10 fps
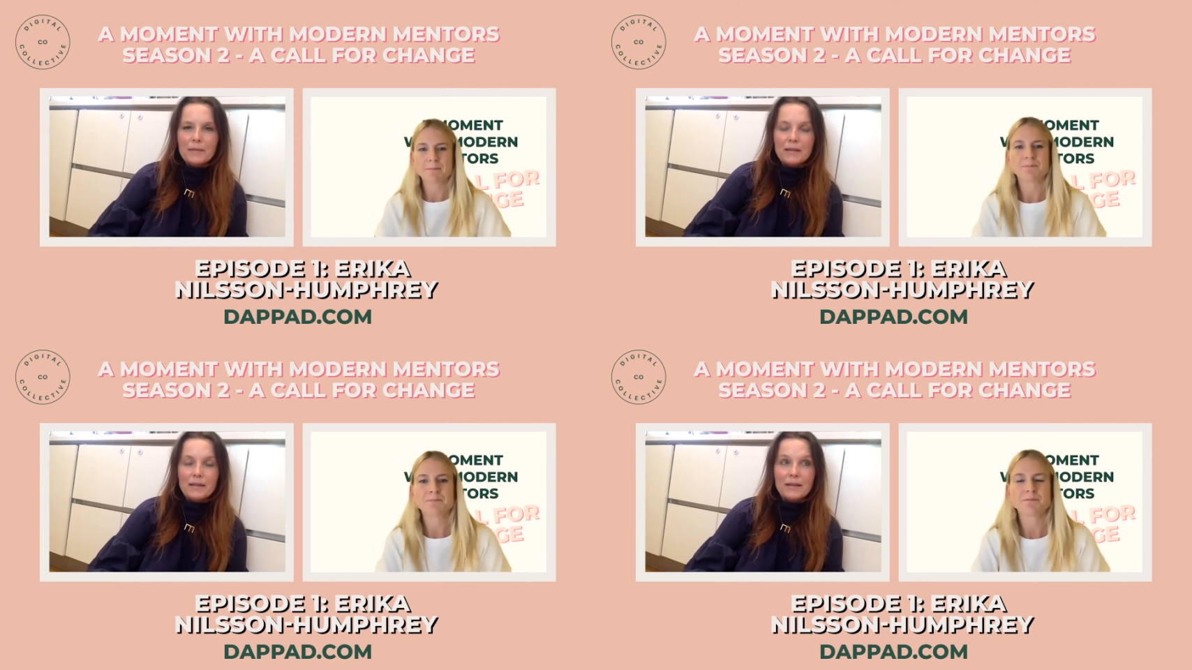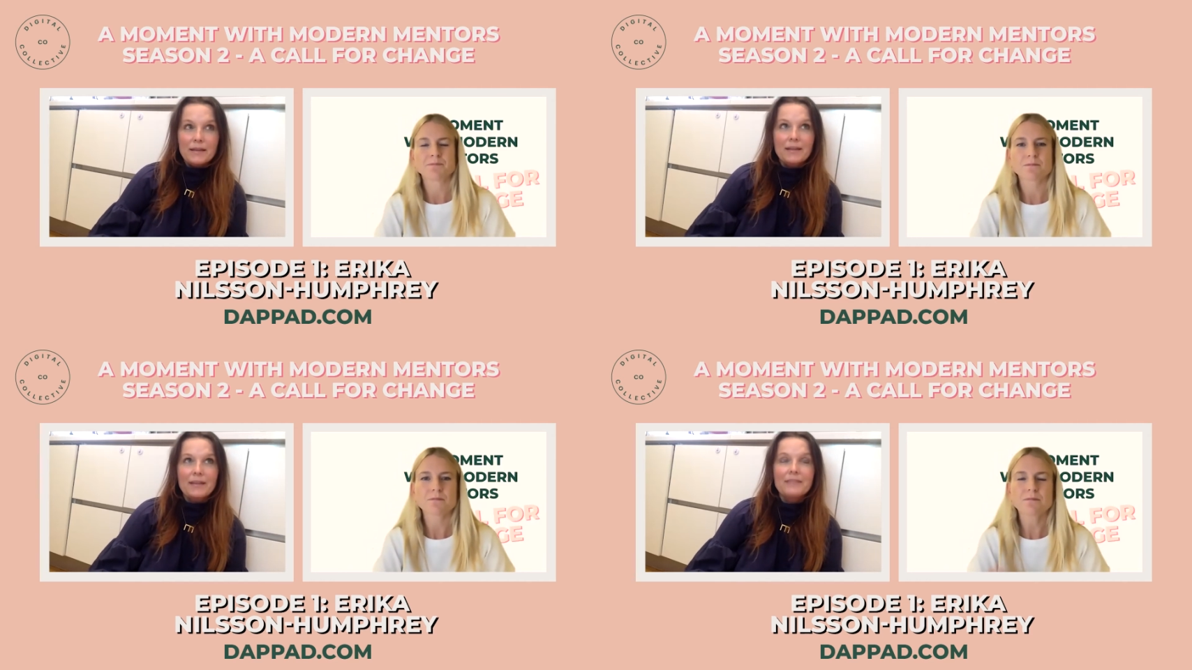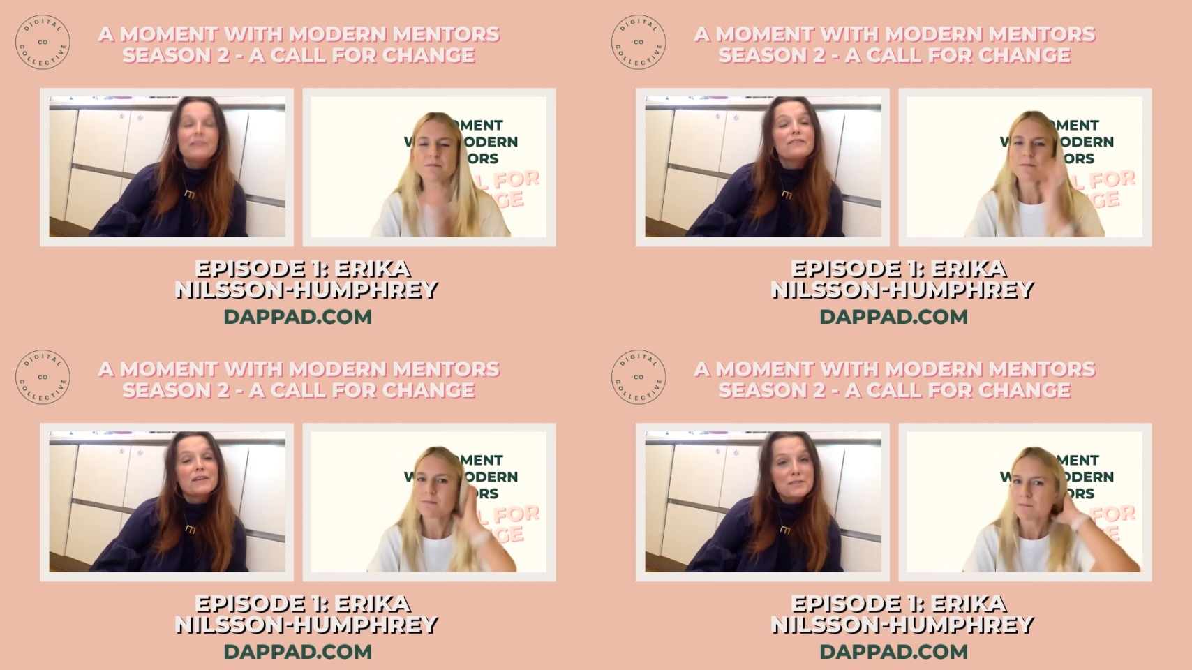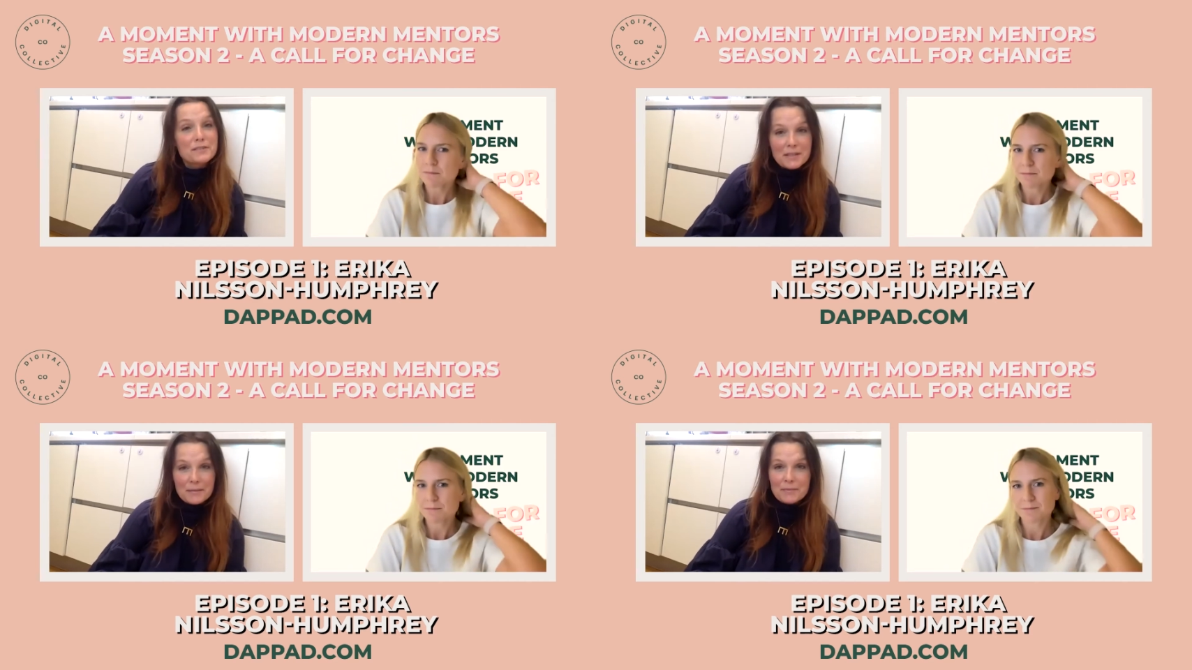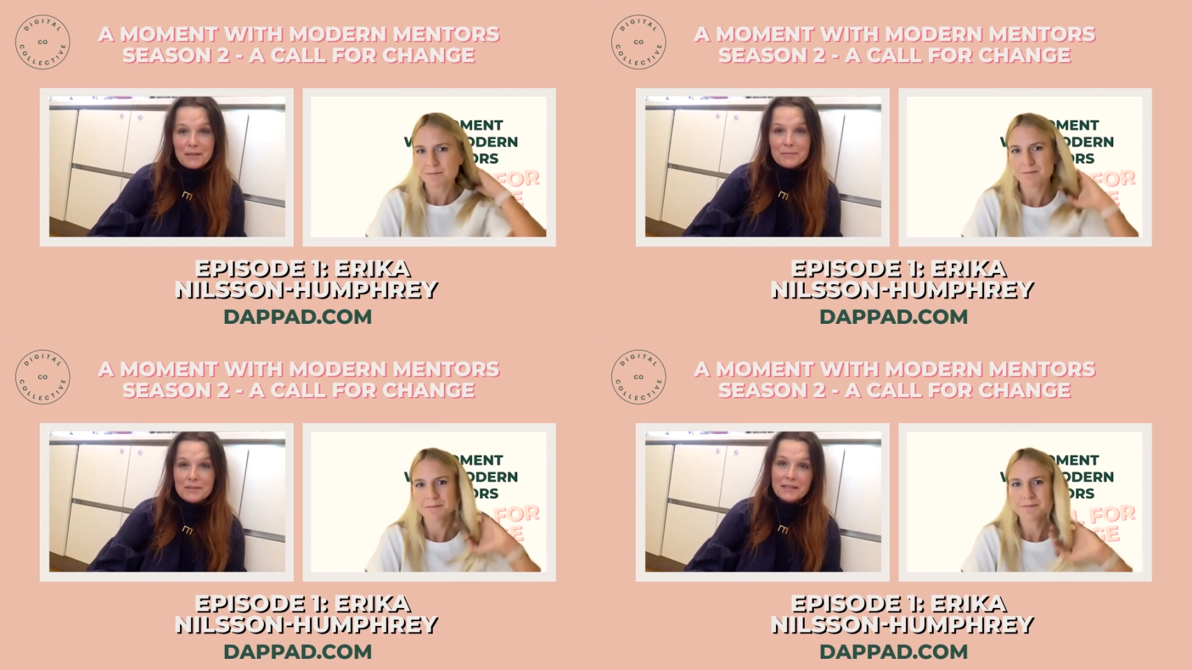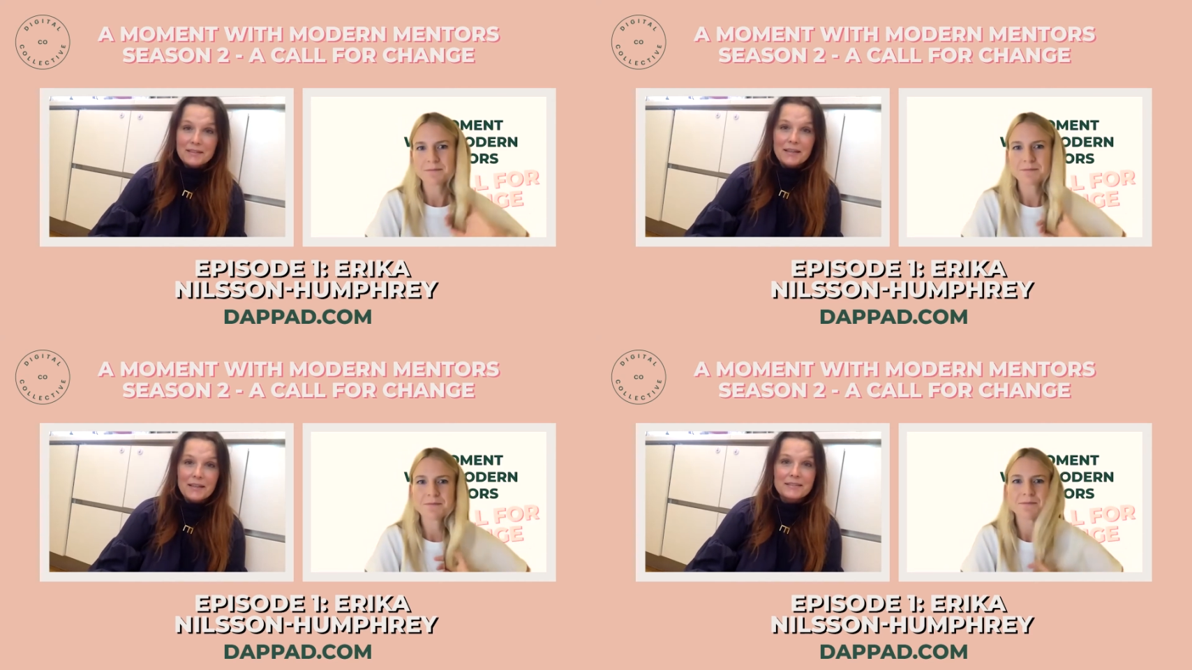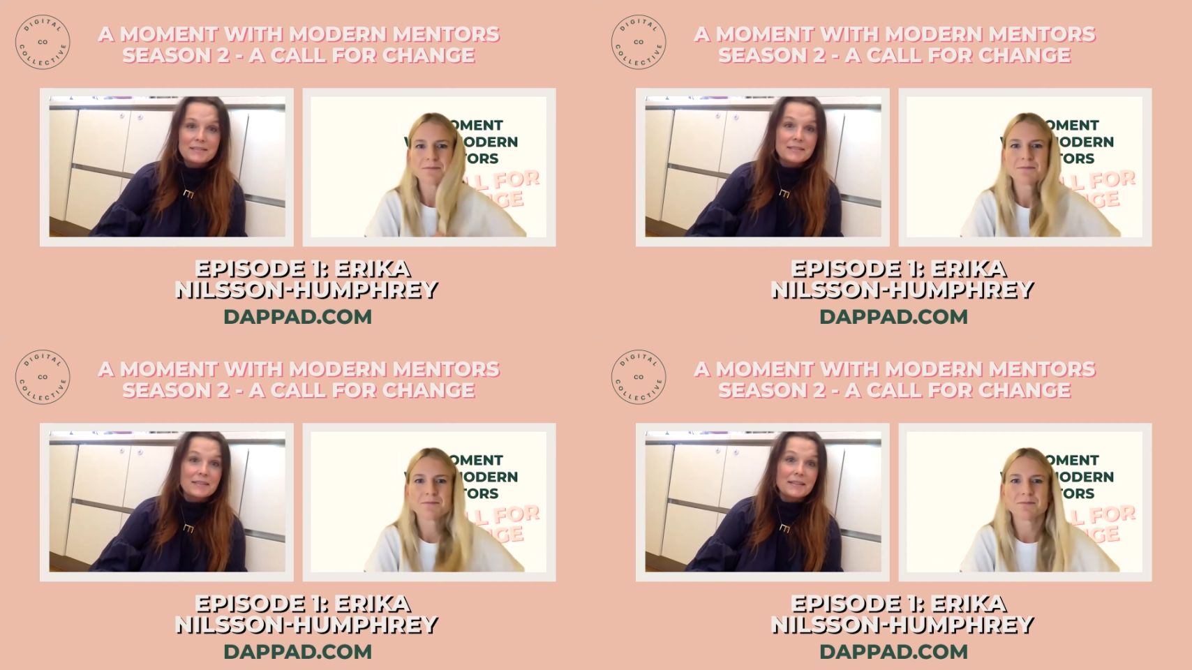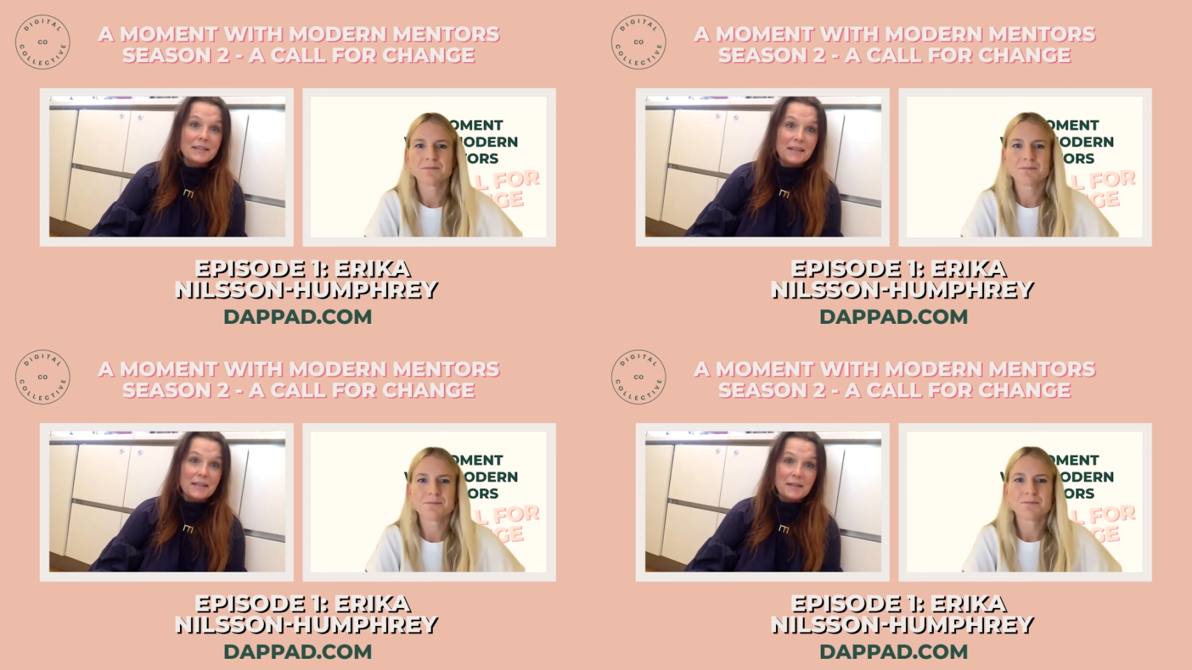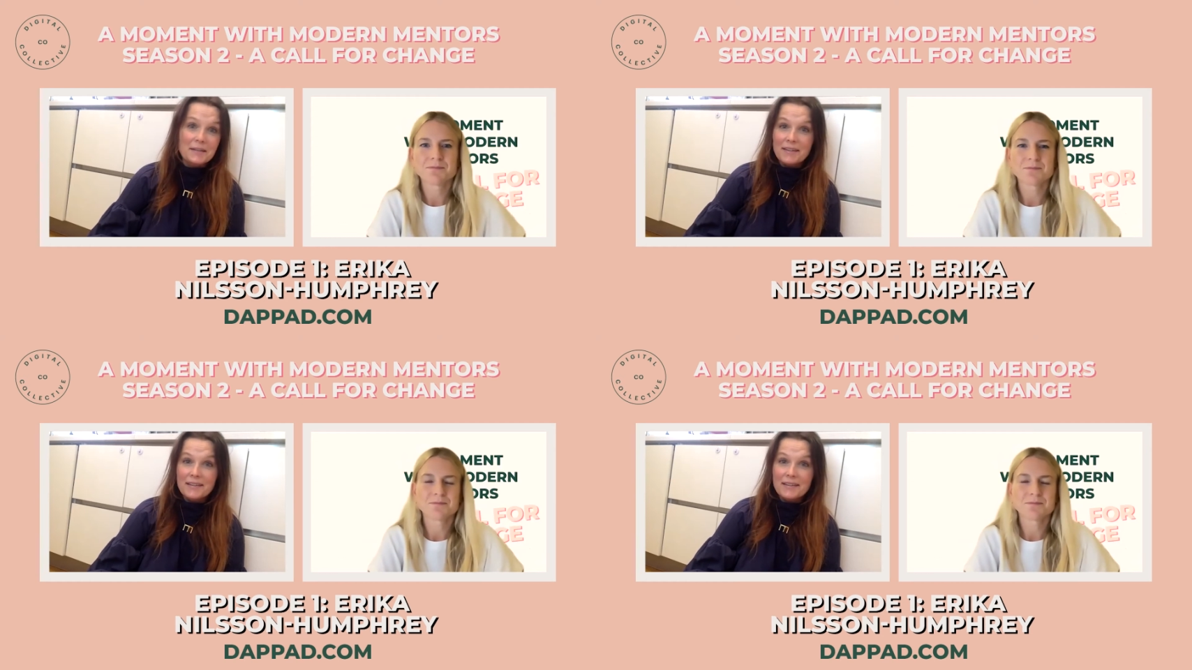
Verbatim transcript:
Speaker 1: like again i think fashion sometimes again takes he,